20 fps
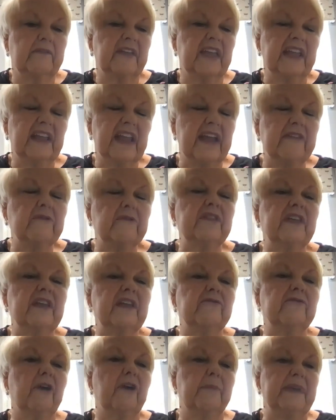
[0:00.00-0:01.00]

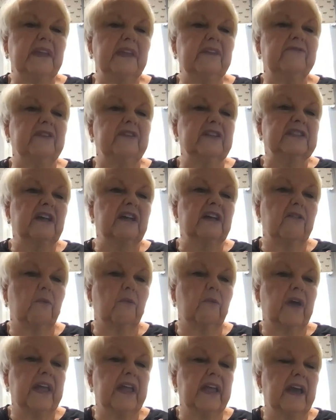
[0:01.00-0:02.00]
everything from infants all the
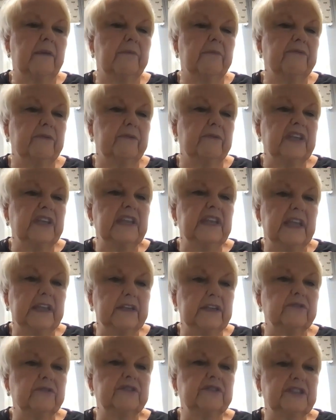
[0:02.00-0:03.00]
way up through
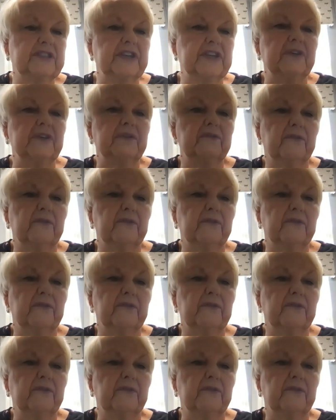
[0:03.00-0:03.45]
teenagers too,